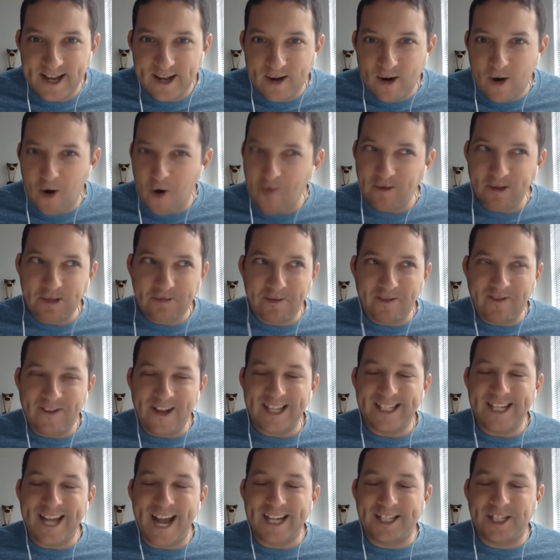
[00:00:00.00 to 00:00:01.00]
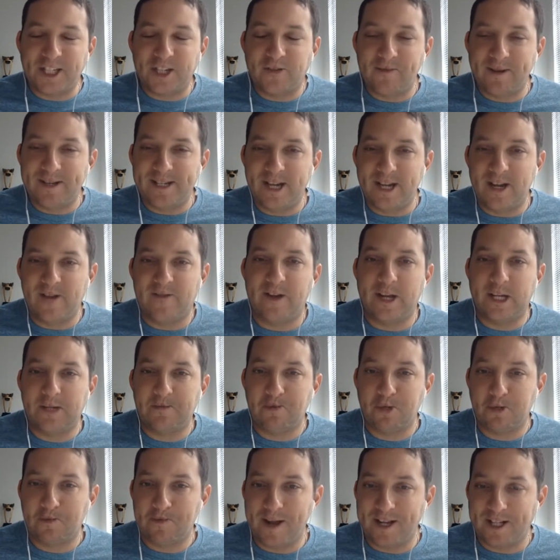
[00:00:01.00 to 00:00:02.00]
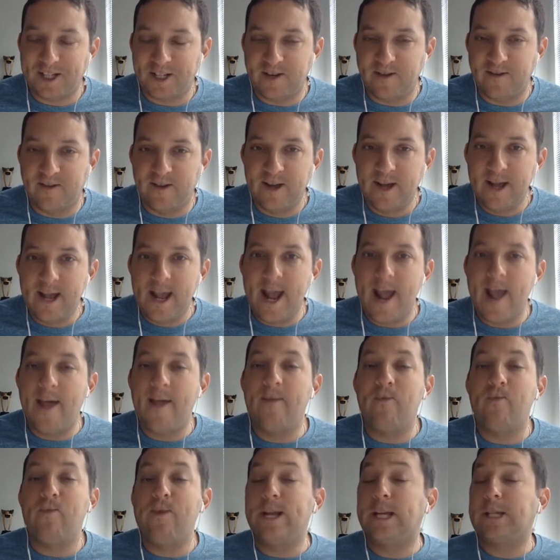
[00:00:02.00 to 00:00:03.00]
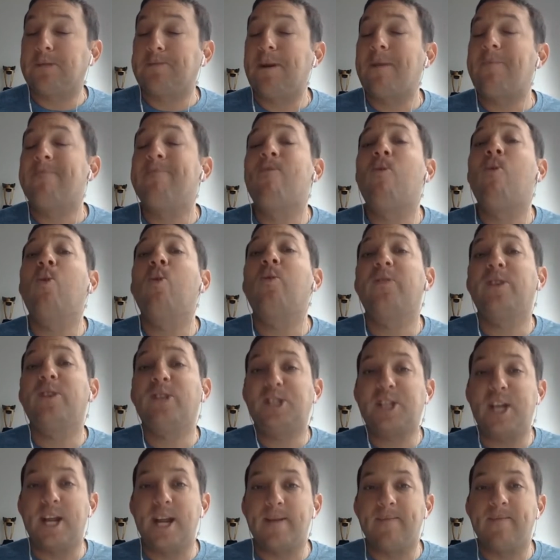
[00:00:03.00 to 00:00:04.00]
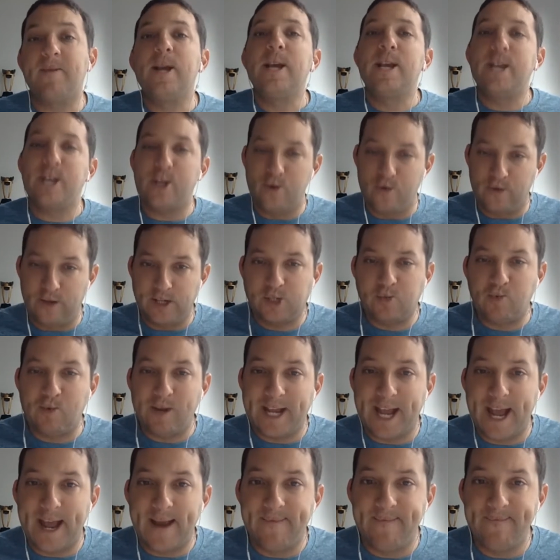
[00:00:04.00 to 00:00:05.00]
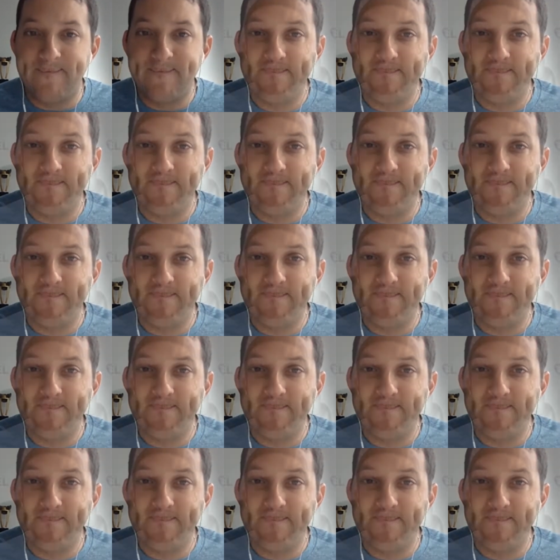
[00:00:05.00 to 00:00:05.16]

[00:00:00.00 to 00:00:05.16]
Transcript: Herbert's been fantastic from a DFS perspective, and we expect more of the same here this weekend.